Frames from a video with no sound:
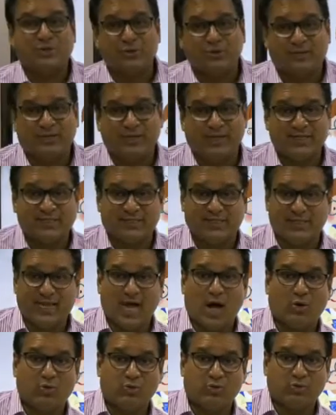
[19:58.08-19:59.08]
do you think is the
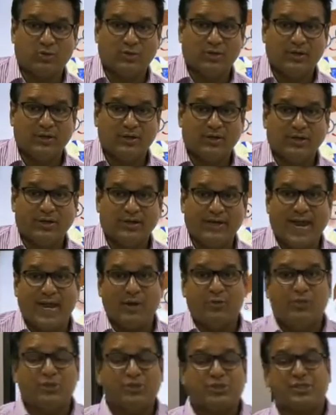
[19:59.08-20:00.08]
noun
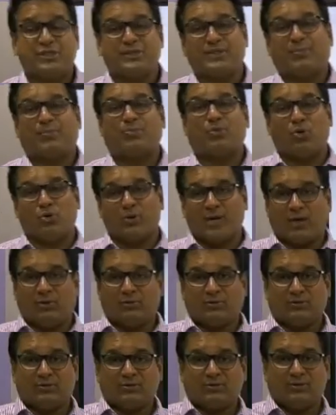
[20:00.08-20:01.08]
and which is the
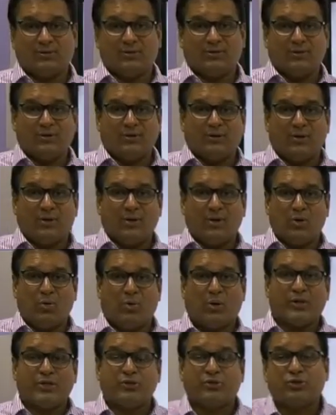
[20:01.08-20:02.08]
pronoun?
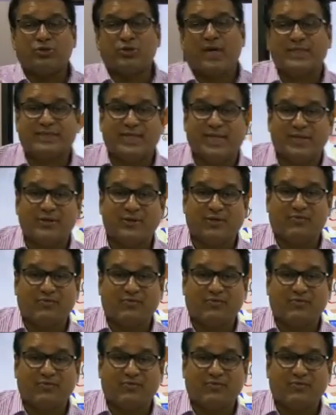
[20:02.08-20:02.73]
Why don't you try telling your